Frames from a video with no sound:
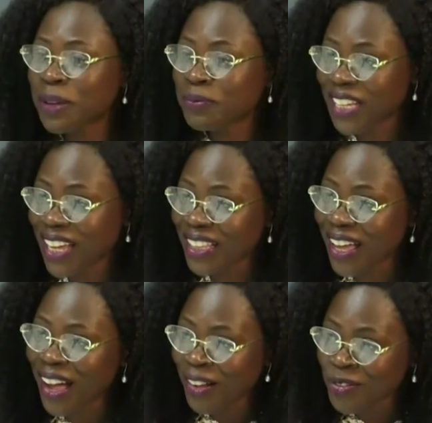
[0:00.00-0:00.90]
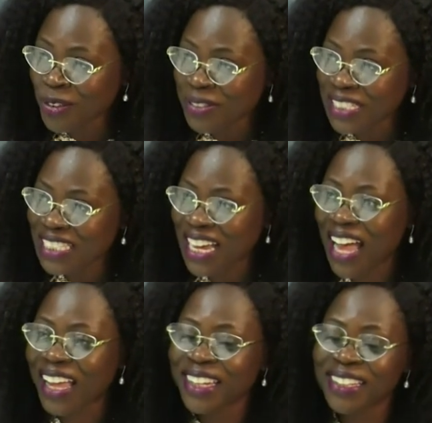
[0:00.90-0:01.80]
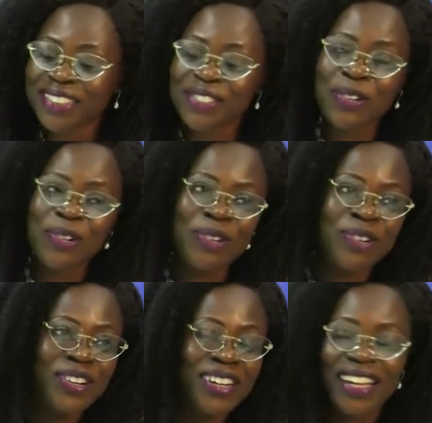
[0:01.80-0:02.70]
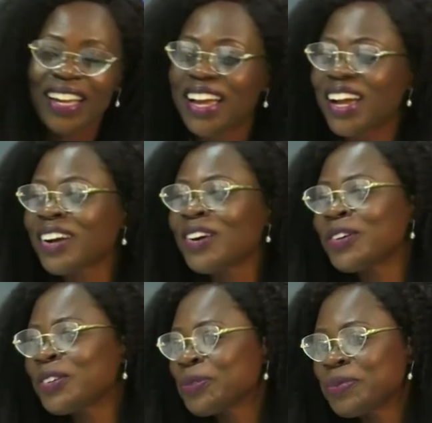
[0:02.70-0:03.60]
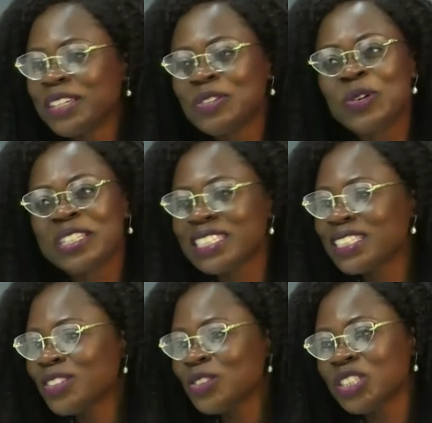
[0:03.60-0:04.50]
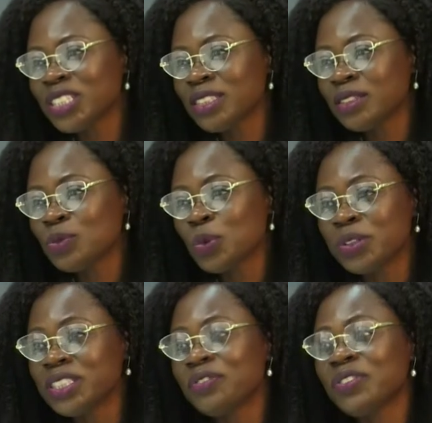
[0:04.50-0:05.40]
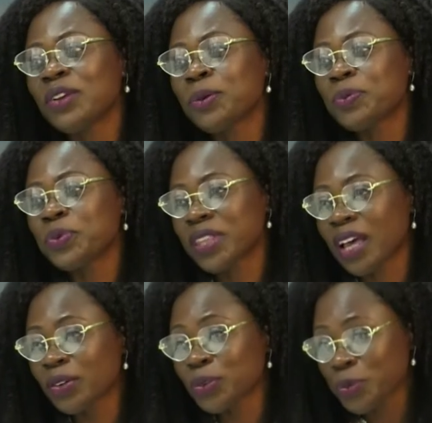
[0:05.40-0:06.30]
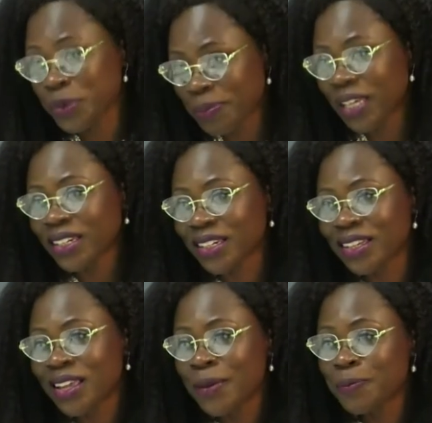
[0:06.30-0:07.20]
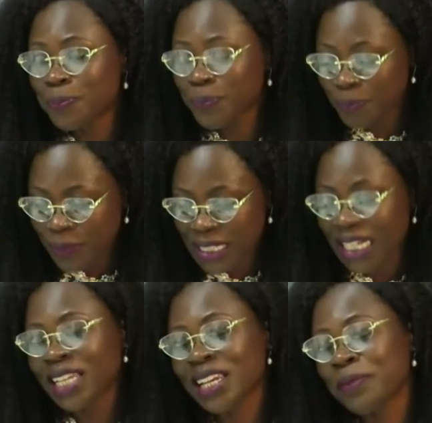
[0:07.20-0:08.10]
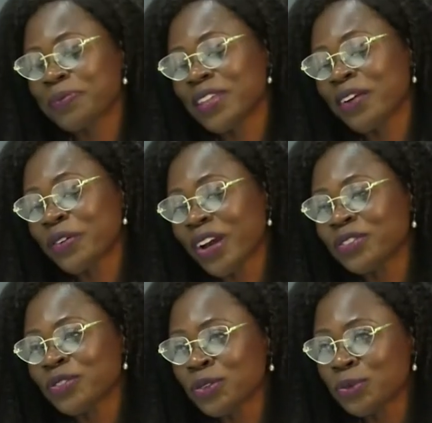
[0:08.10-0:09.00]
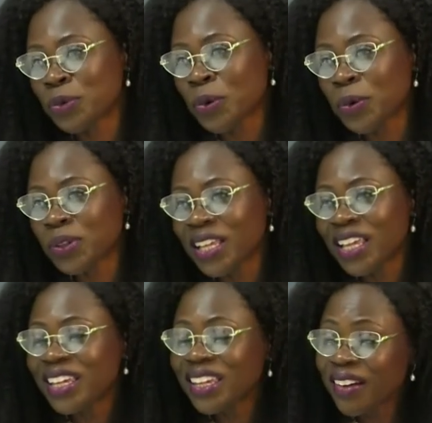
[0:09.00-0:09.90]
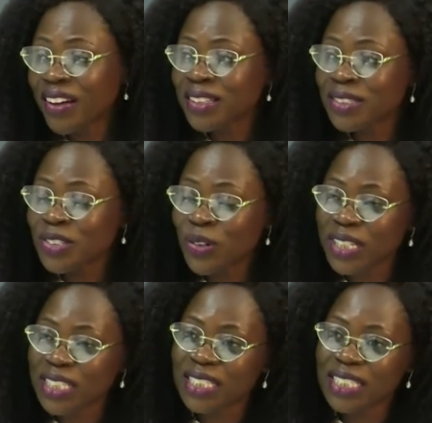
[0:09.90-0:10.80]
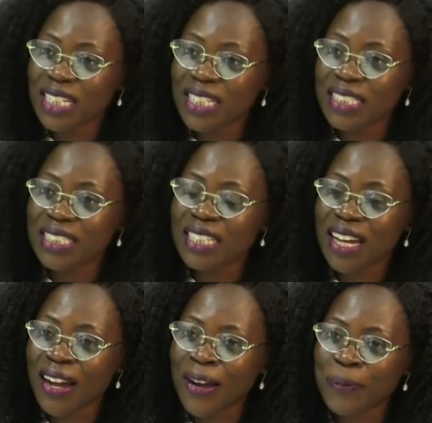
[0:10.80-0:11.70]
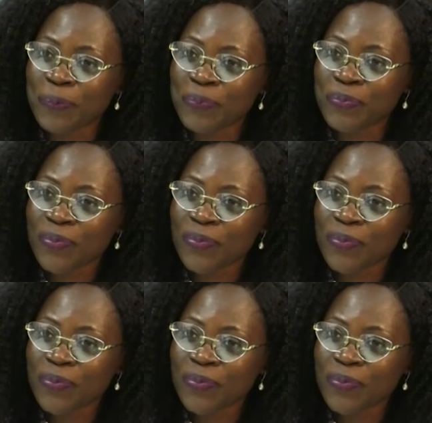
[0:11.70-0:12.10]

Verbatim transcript: up the other half of the sky, and no economy, no institution will develop without women taking up their rightful role. Here at the stock exchange, um,